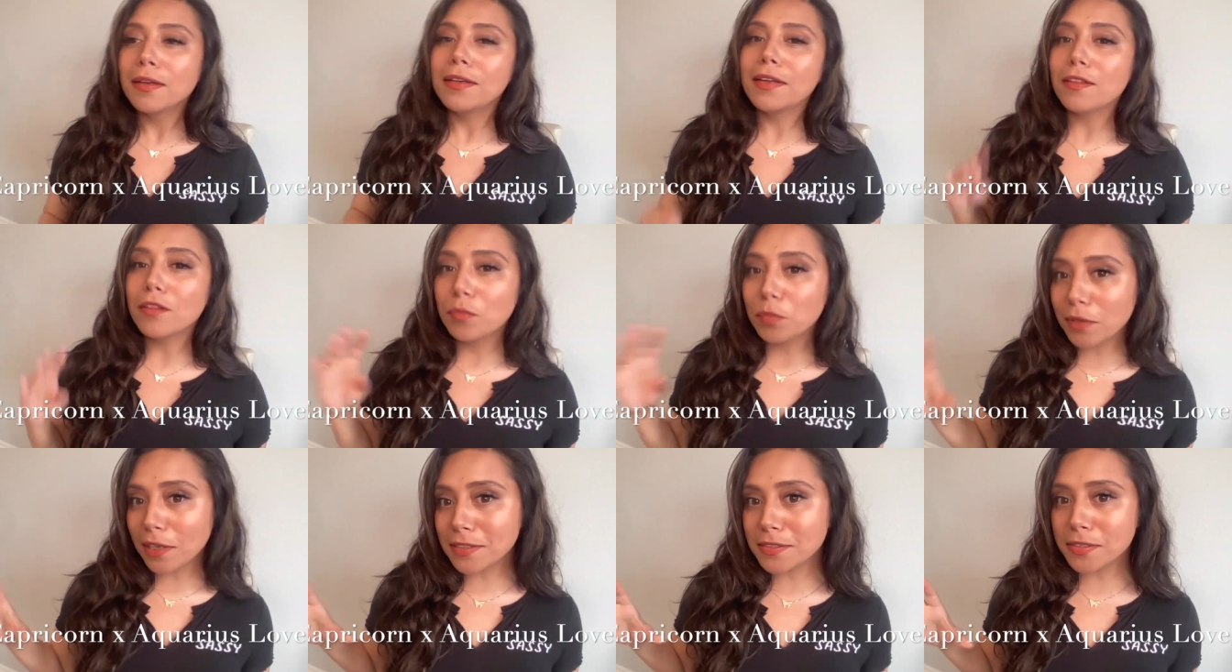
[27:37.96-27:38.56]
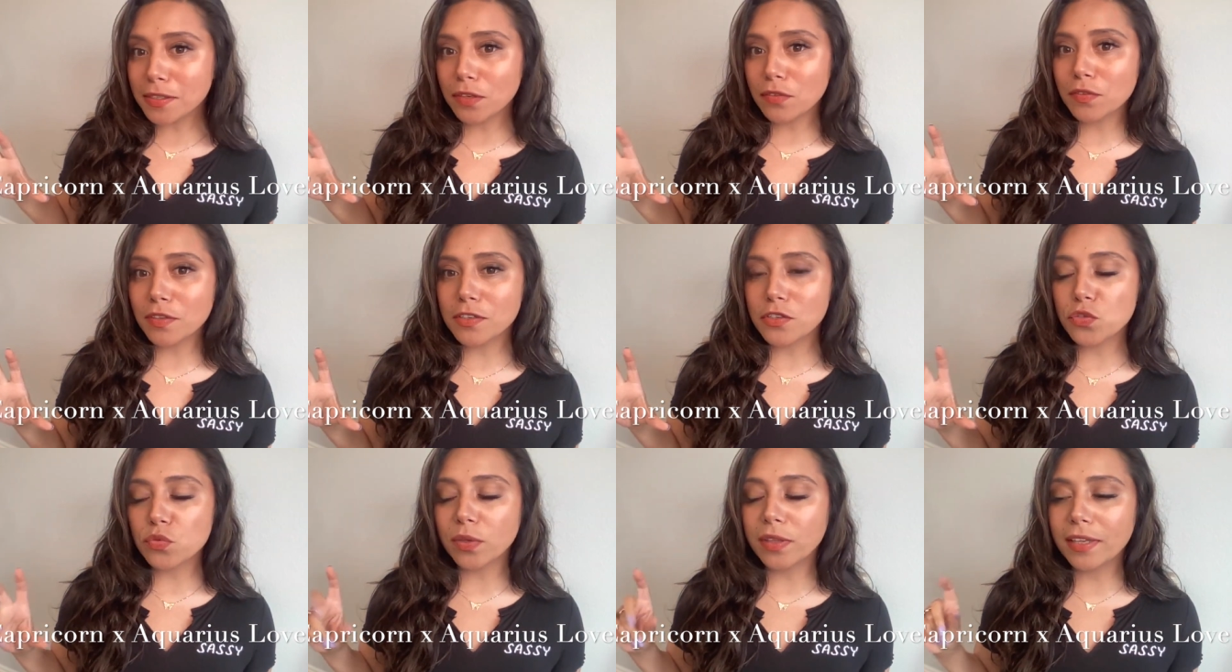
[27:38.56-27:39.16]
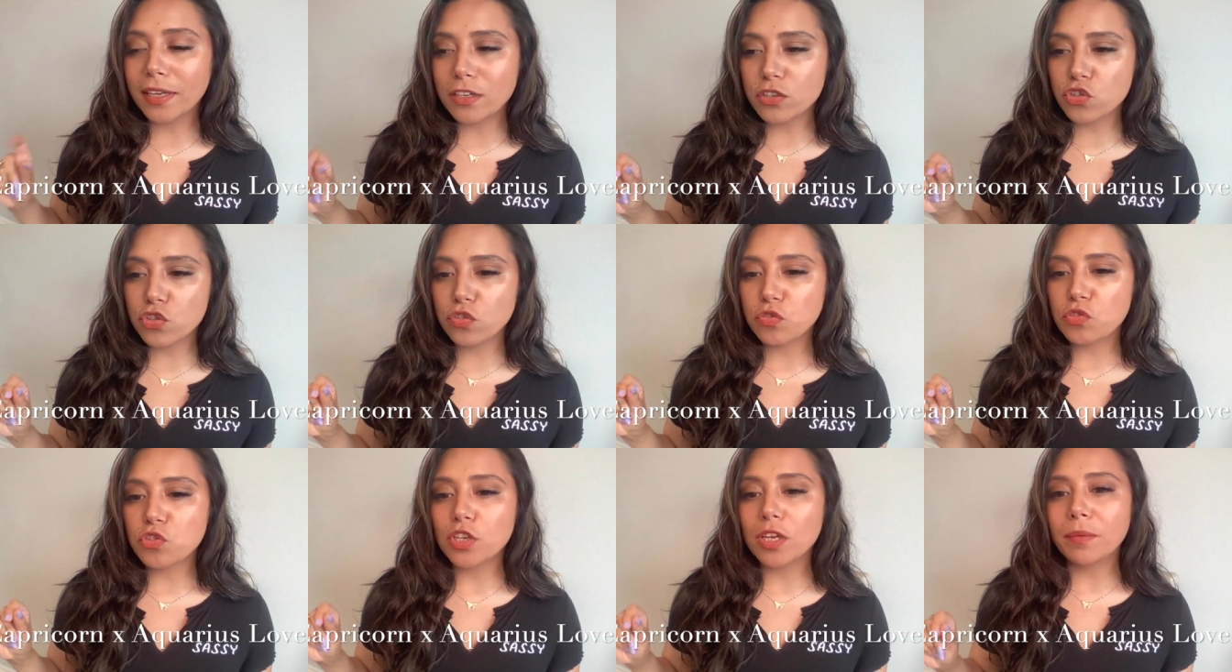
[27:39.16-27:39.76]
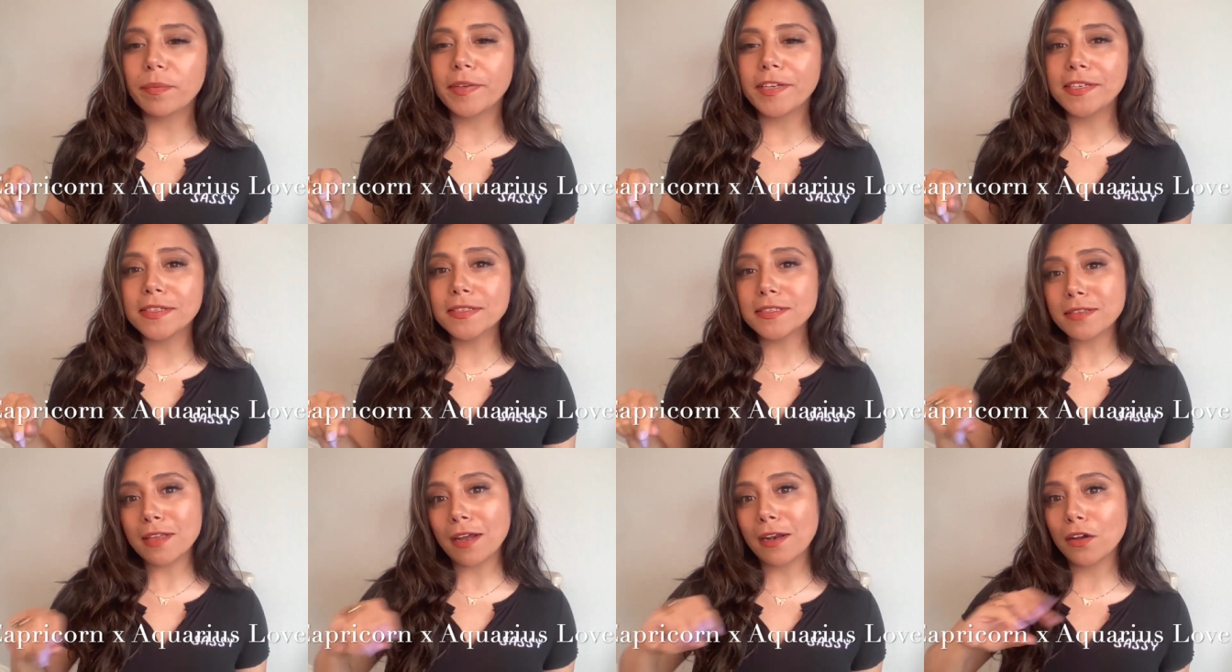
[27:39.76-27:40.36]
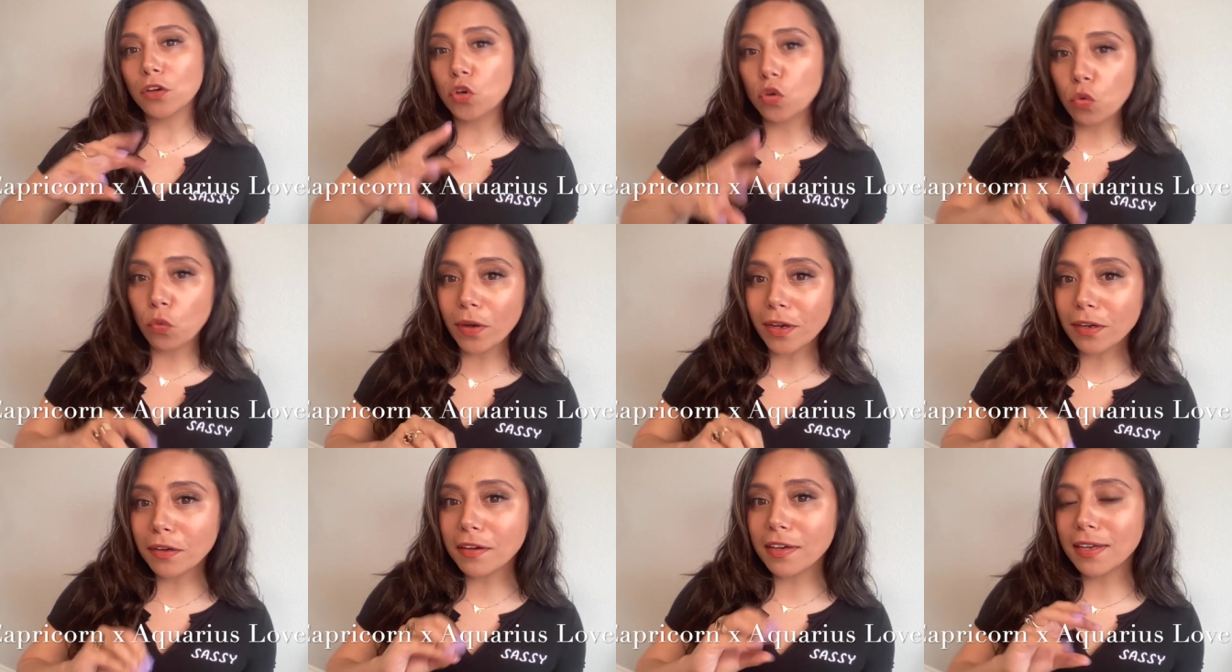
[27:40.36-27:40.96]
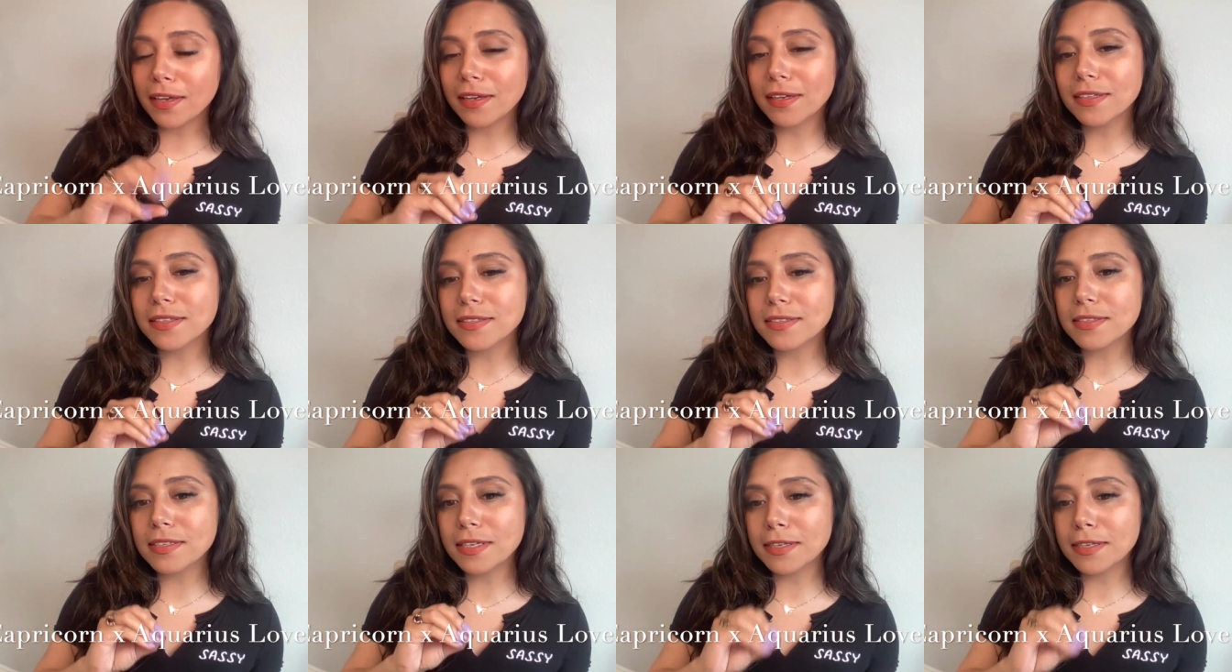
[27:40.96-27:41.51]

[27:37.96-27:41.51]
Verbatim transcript: Now, the blessing of this relationship is that Aquarius